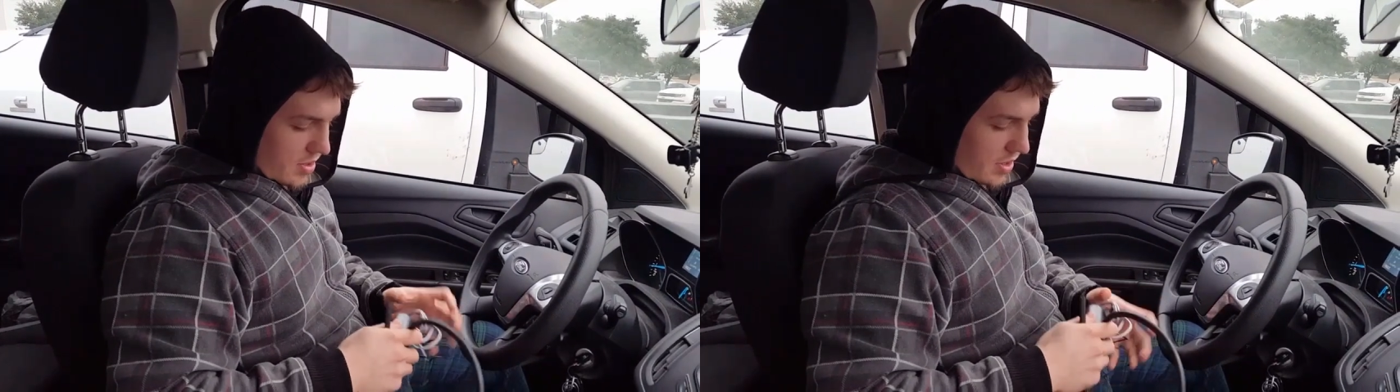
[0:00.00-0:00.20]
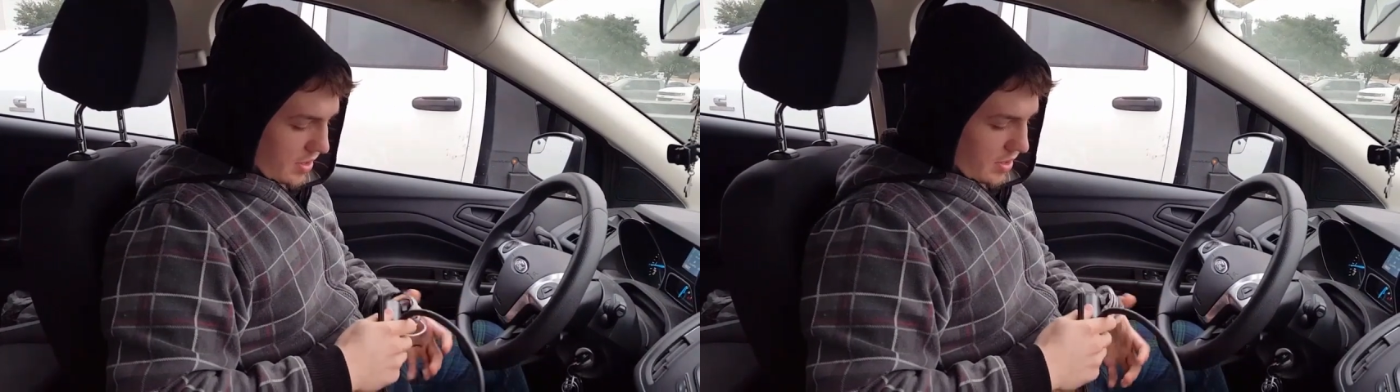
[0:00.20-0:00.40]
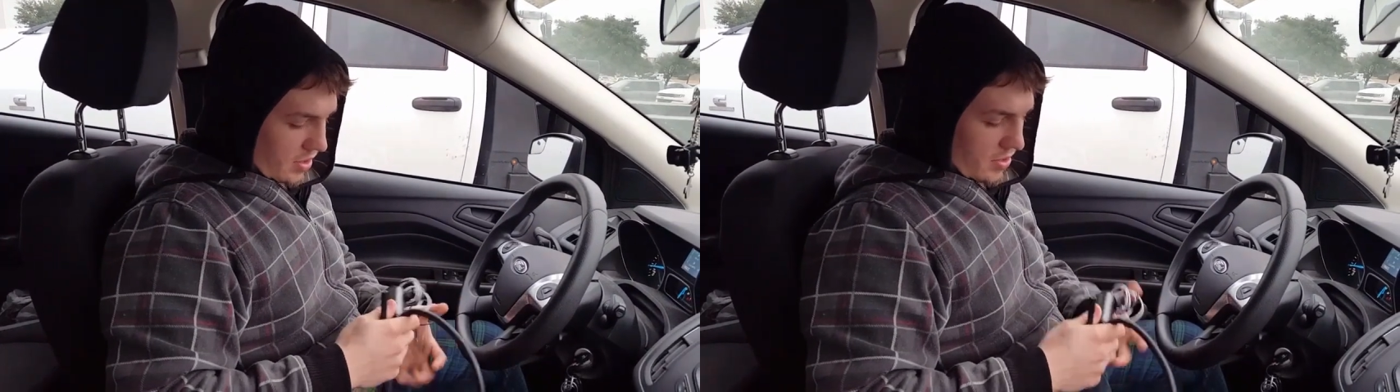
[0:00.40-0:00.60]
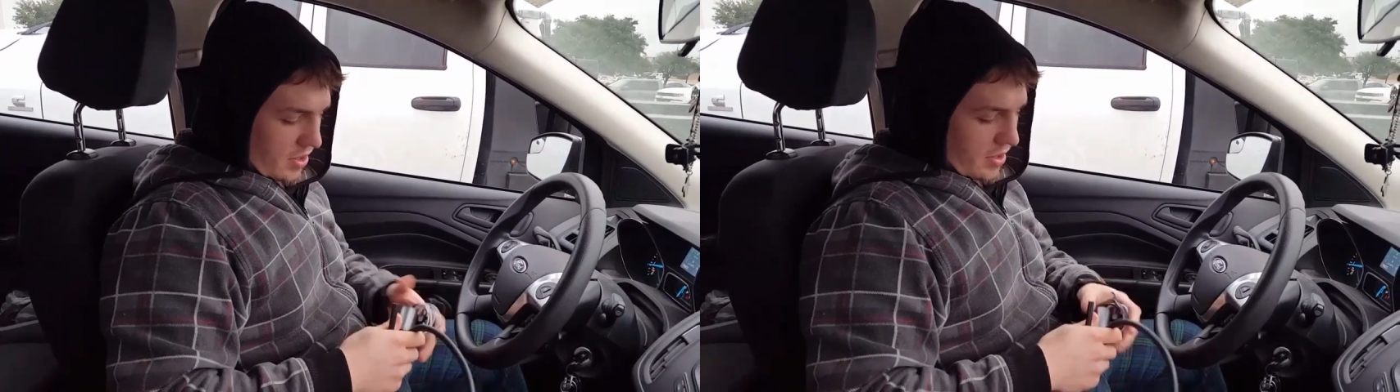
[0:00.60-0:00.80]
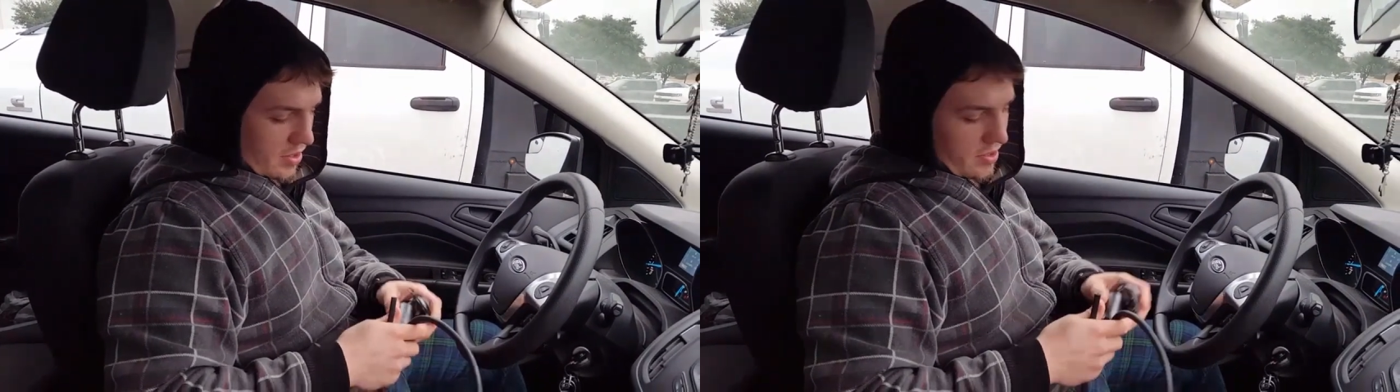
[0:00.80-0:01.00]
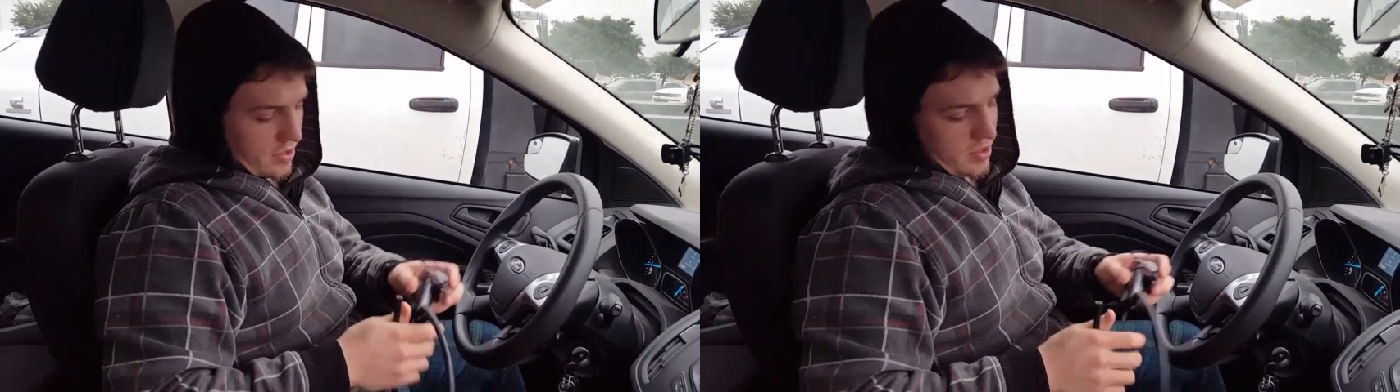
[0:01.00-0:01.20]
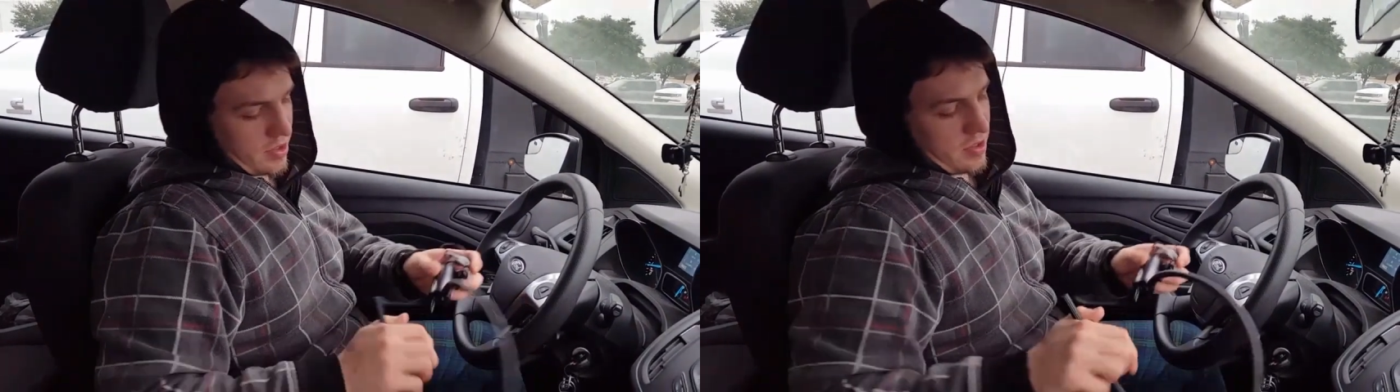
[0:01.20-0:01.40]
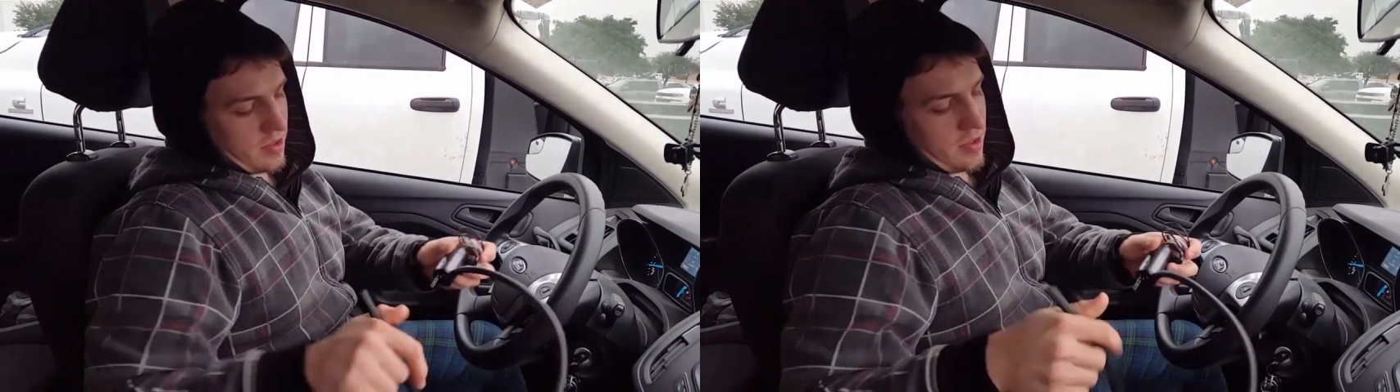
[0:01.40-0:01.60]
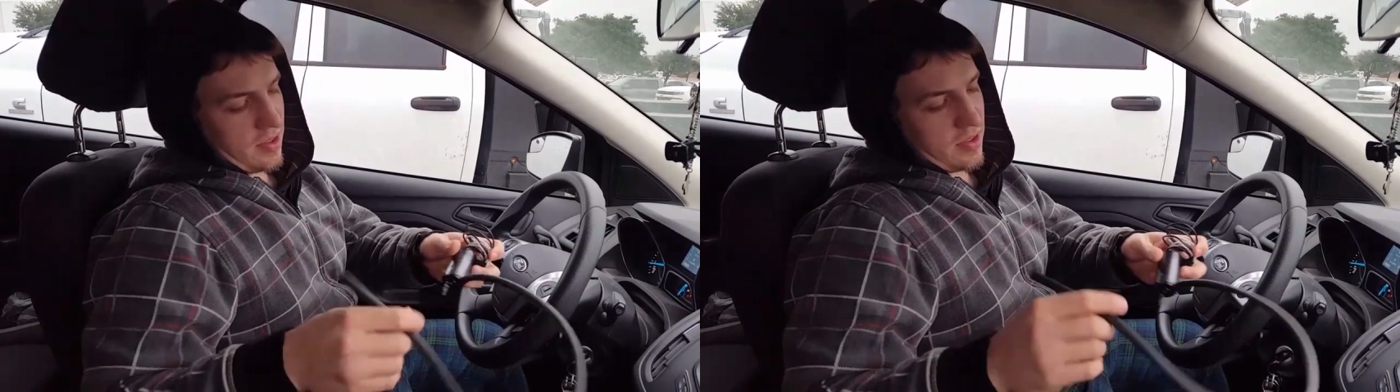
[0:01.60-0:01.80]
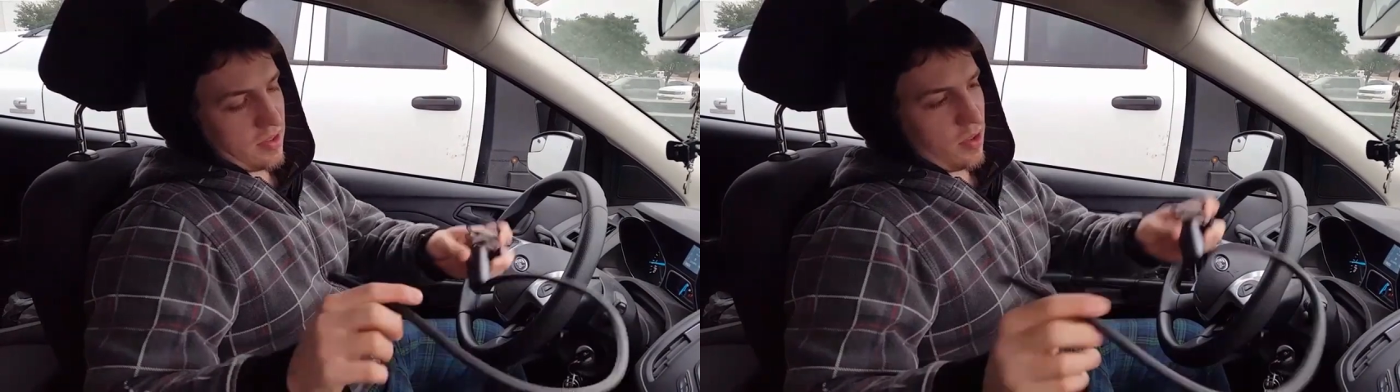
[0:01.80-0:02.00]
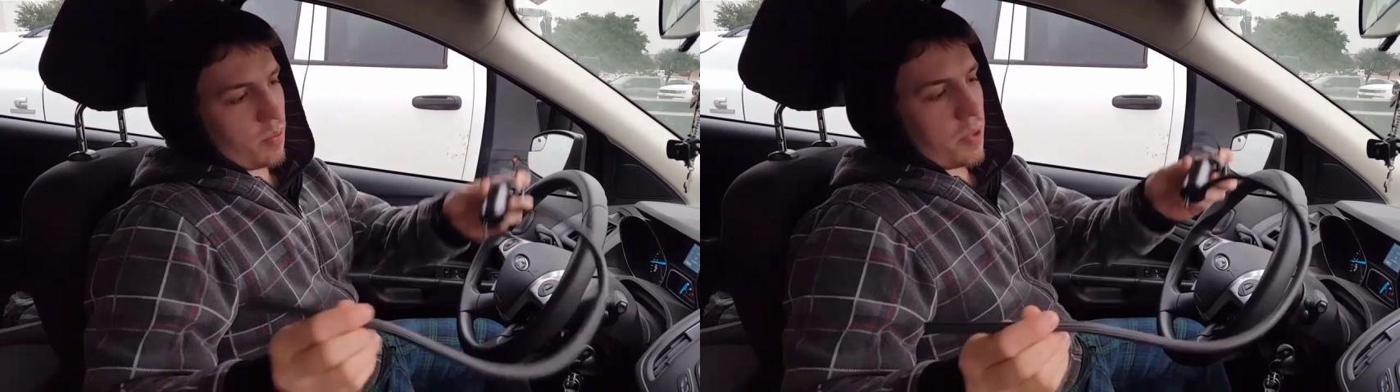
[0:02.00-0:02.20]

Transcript: and I already got this this little